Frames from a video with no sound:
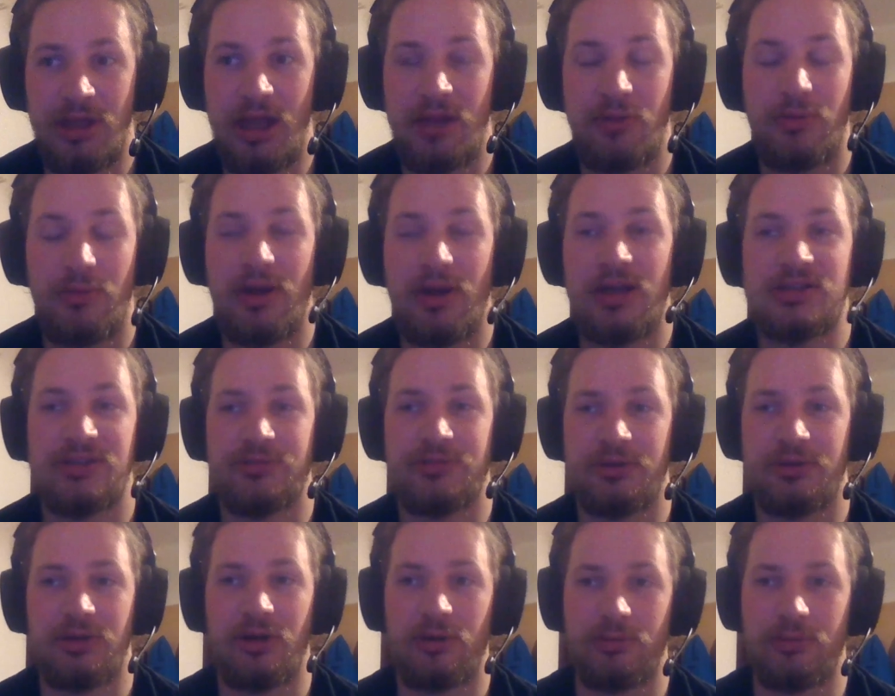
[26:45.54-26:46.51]
But otherwise, if
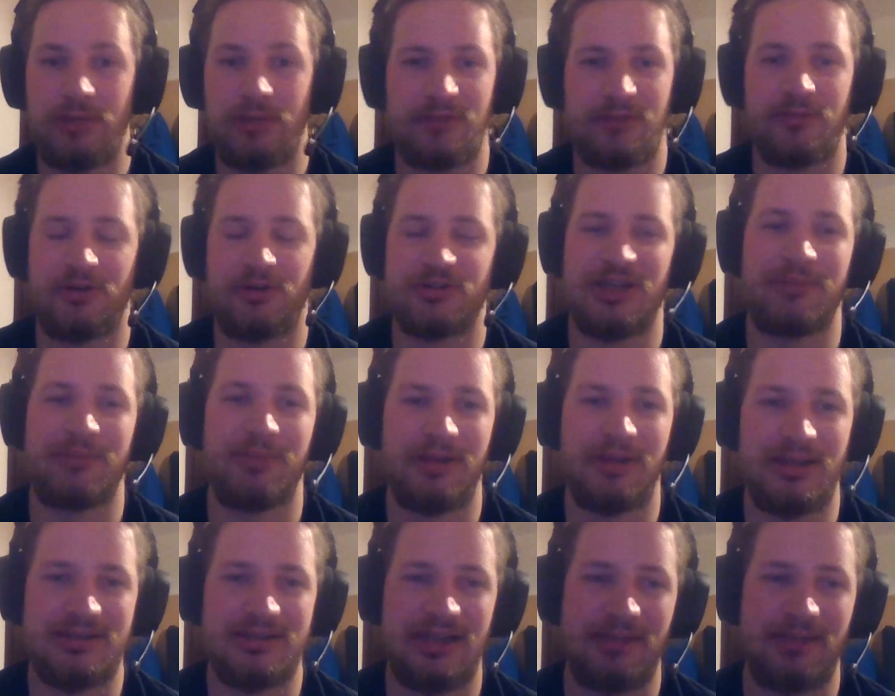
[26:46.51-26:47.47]
you go, like for
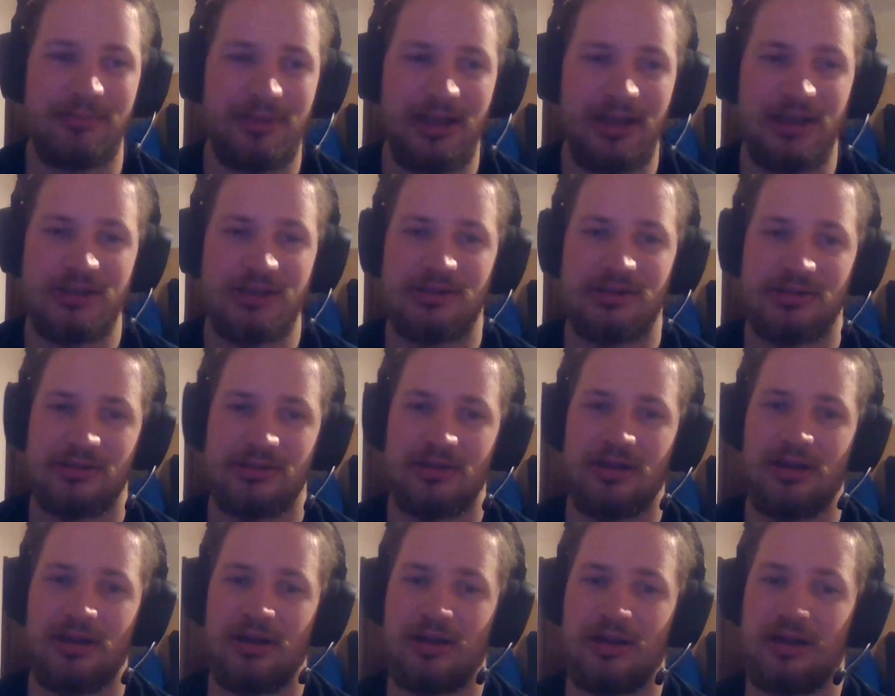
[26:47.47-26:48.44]
example, the same place
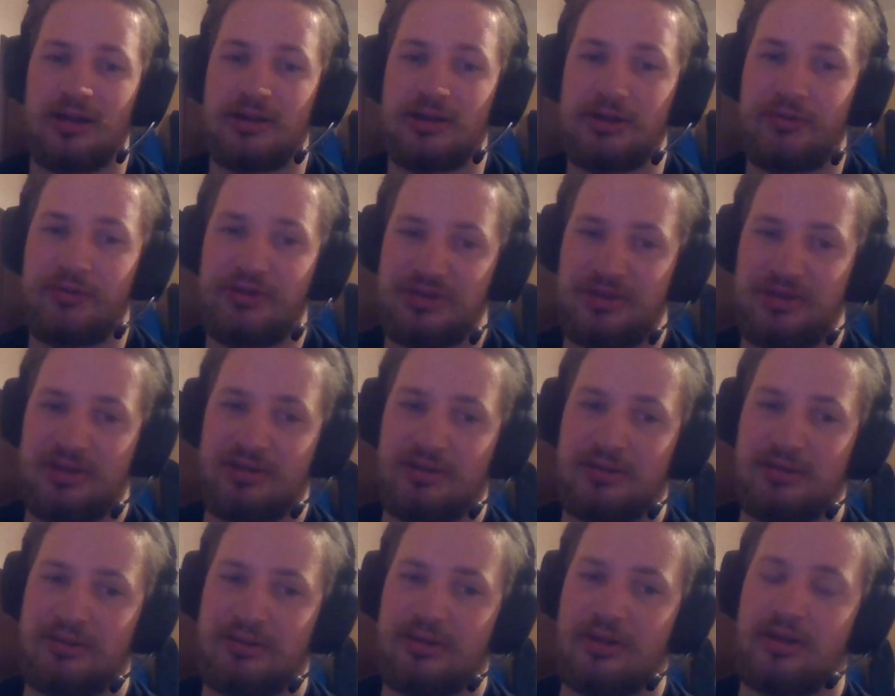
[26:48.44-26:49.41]
you visited,
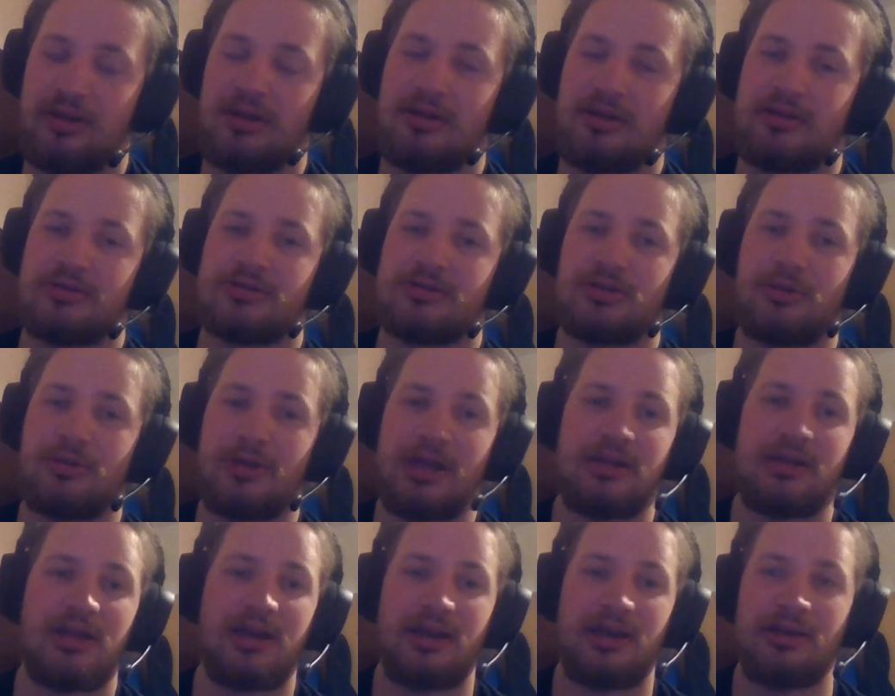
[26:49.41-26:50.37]
so
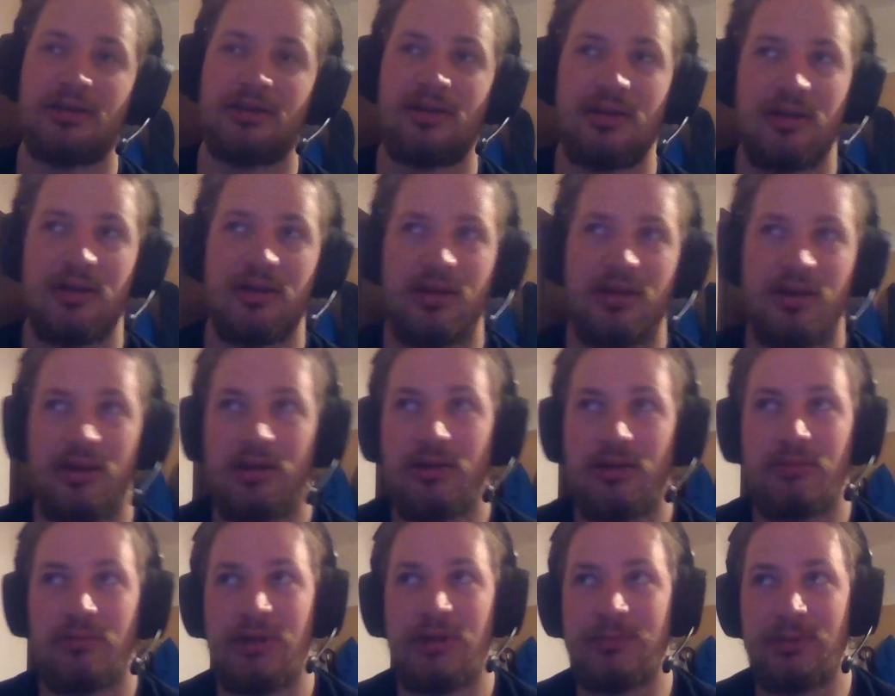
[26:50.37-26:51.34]
Inari,
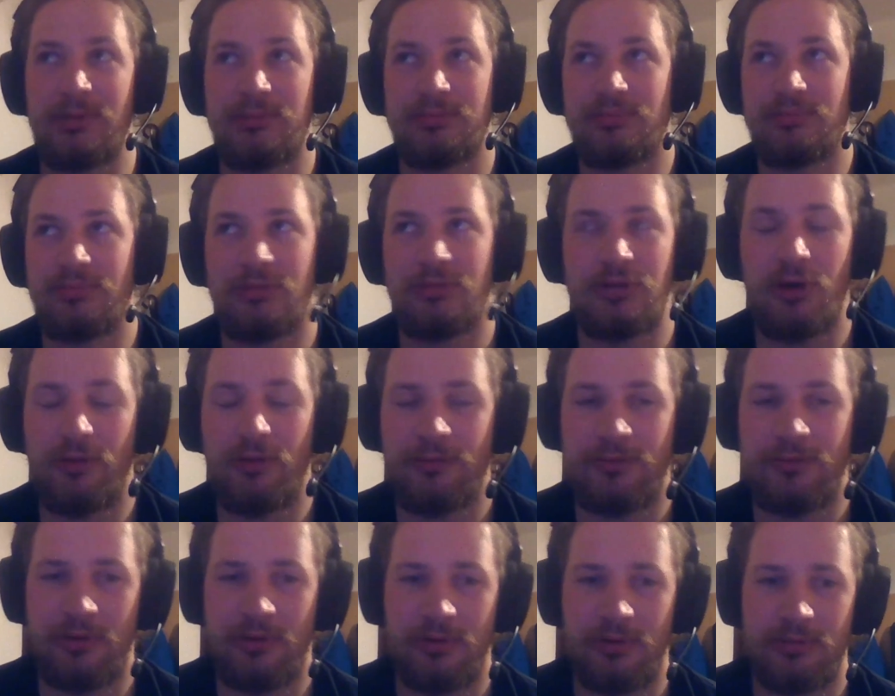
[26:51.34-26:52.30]
people go
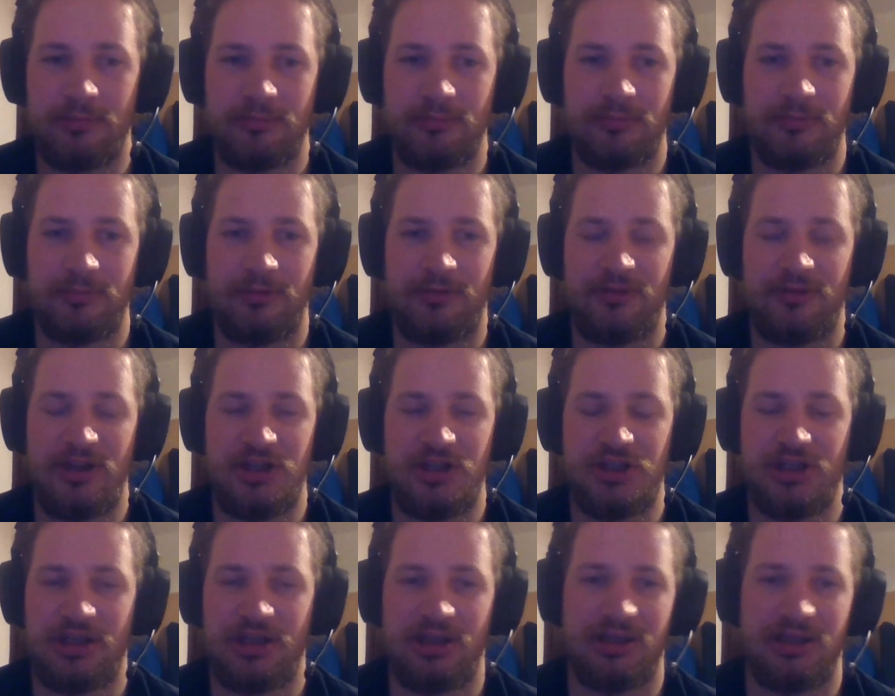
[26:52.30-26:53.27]
for
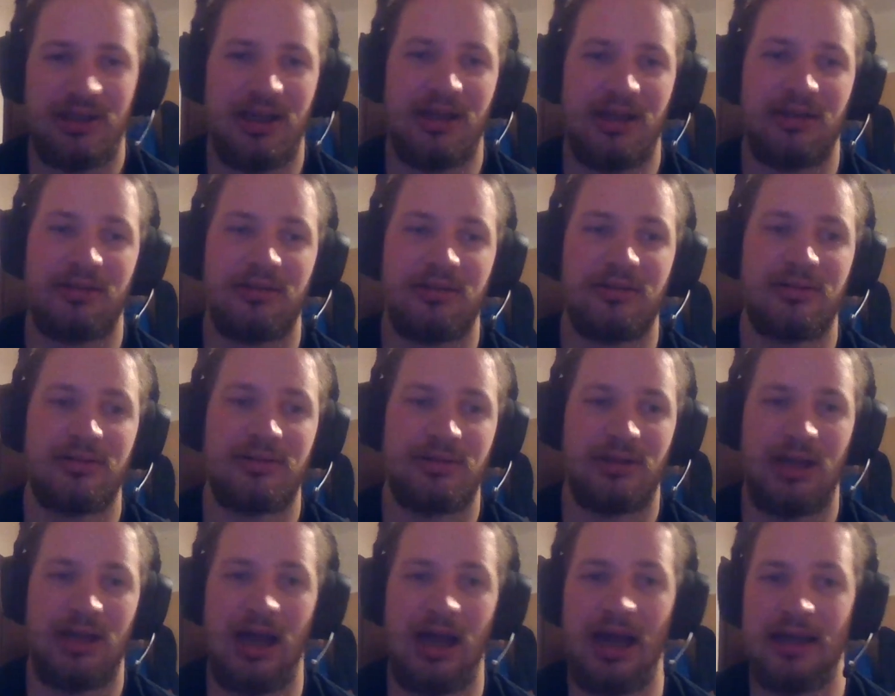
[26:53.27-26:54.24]
fishing and
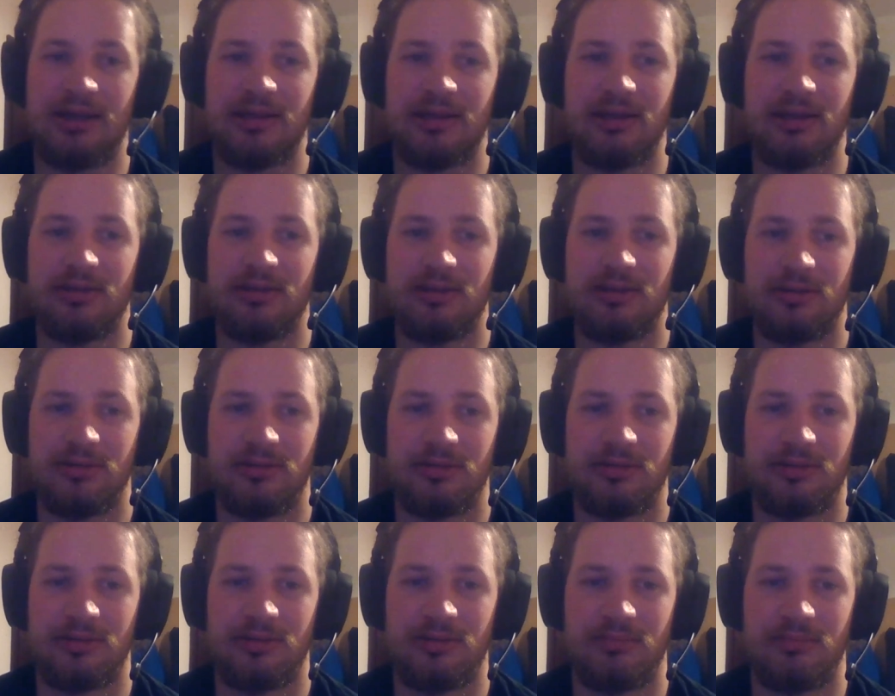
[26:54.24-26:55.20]
hiking,
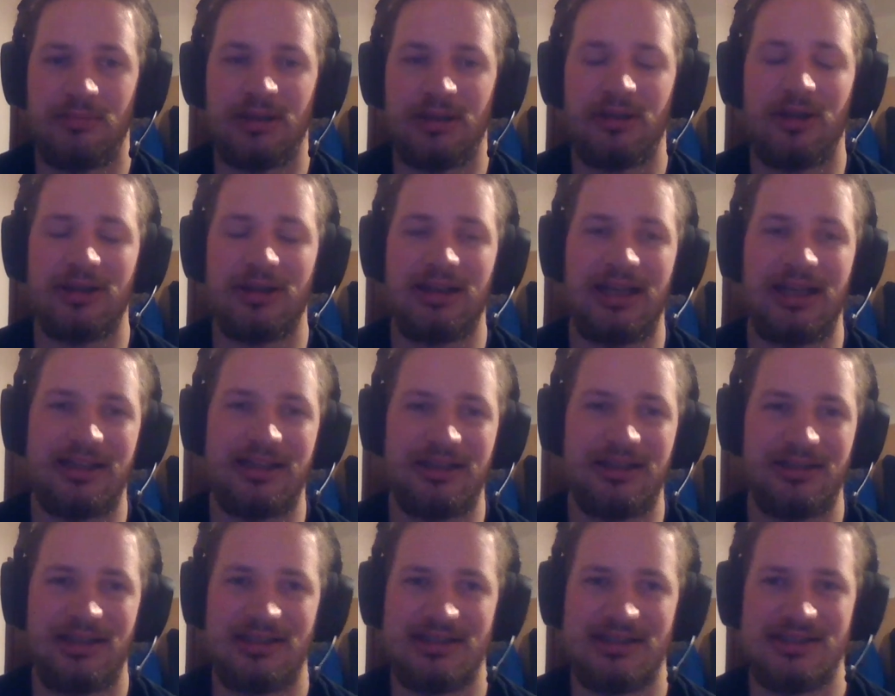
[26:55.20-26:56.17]
but not like
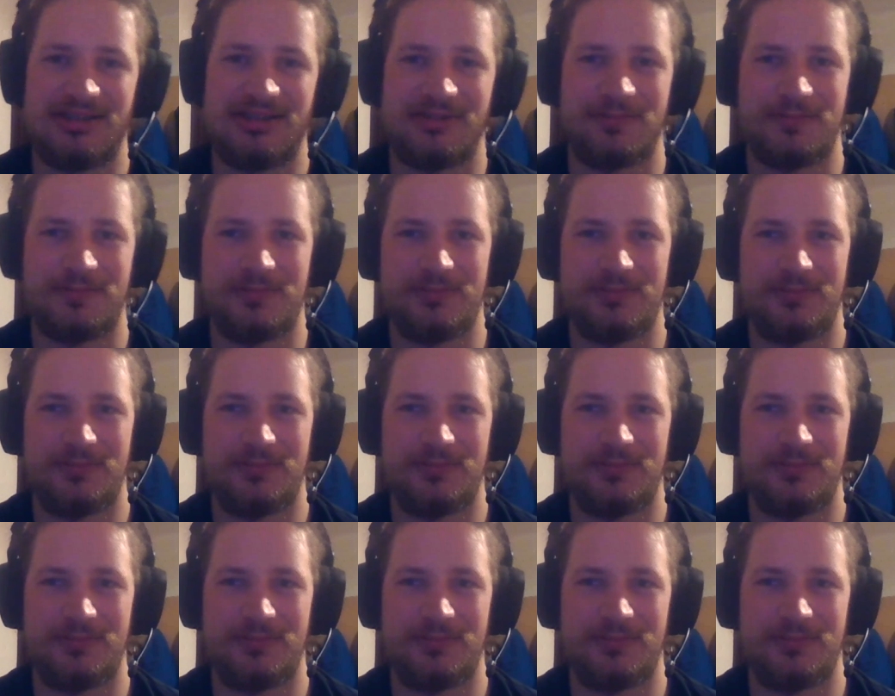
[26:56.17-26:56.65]
in this